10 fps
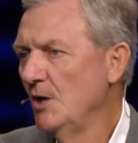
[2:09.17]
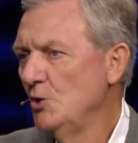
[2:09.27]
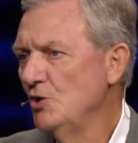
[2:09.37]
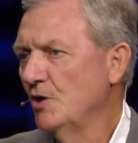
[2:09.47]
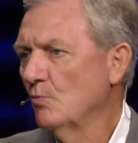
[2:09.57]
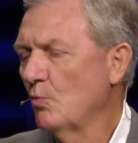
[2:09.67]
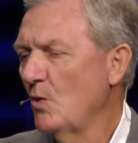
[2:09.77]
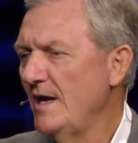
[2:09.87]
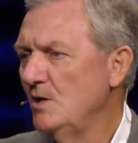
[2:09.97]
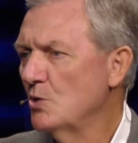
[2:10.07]
You can
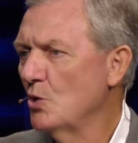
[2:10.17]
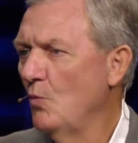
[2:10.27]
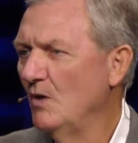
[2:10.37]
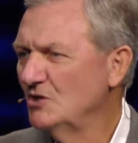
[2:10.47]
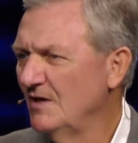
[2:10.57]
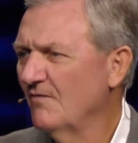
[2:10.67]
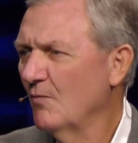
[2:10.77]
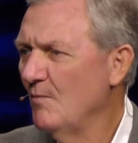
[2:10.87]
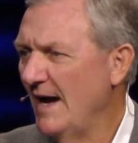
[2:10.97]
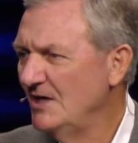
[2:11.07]
read so much
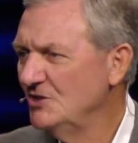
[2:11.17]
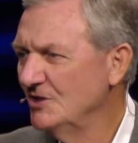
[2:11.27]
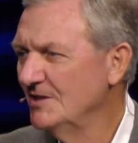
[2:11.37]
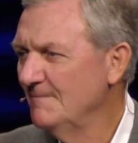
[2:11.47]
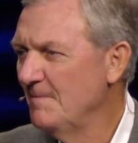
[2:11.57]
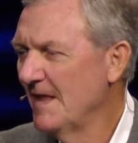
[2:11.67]
information